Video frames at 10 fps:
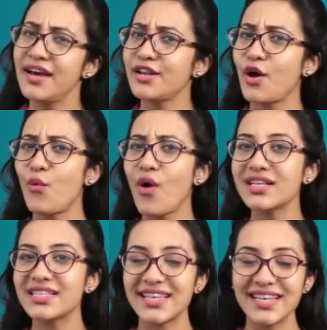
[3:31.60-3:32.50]
Now
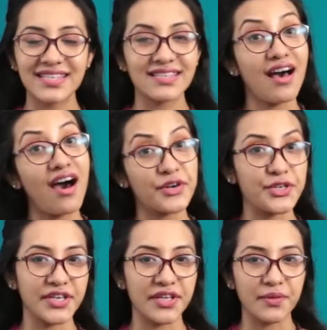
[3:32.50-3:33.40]
what is
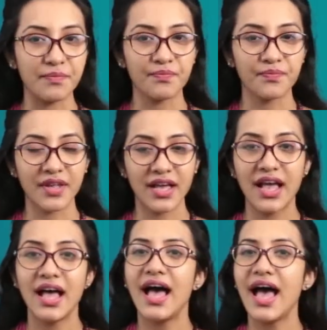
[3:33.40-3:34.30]
article?
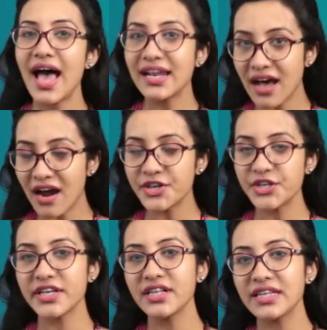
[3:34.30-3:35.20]
An
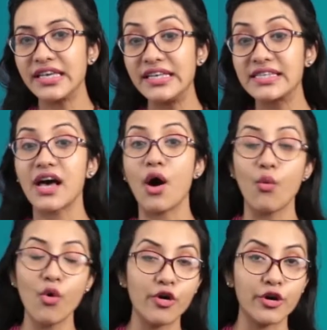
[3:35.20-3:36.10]
article is a
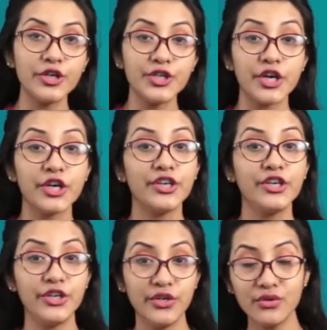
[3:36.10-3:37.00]
word
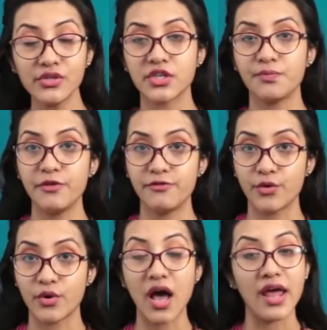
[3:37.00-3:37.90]
used
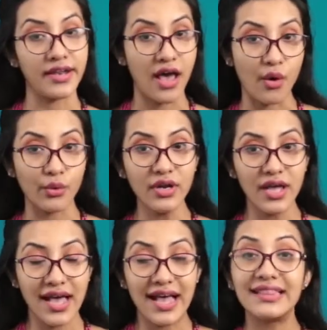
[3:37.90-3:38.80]
before a noun
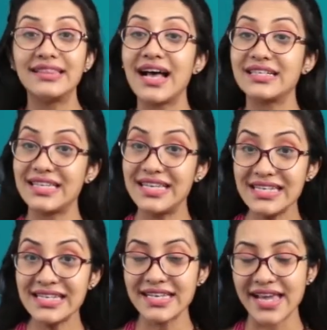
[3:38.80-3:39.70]
that
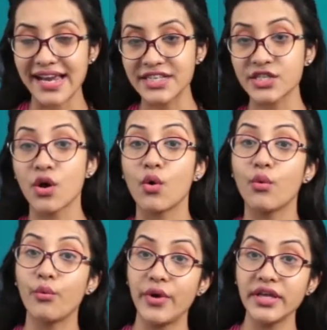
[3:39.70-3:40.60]
indicates
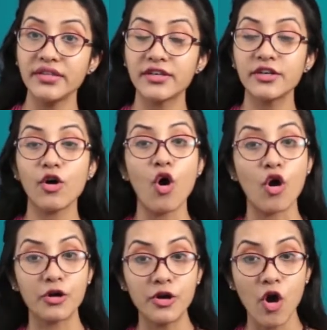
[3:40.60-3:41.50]
whether
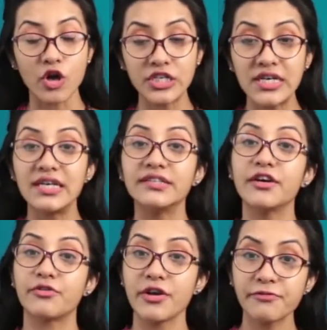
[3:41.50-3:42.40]
or not
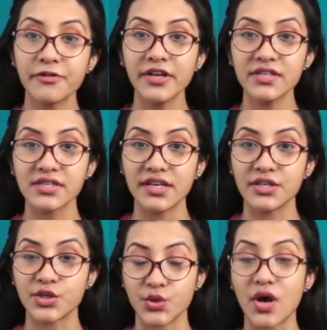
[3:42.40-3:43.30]
the reference
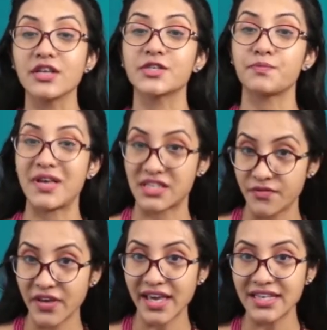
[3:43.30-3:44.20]
is to a
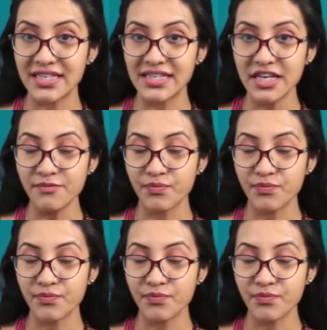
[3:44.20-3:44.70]
specific entity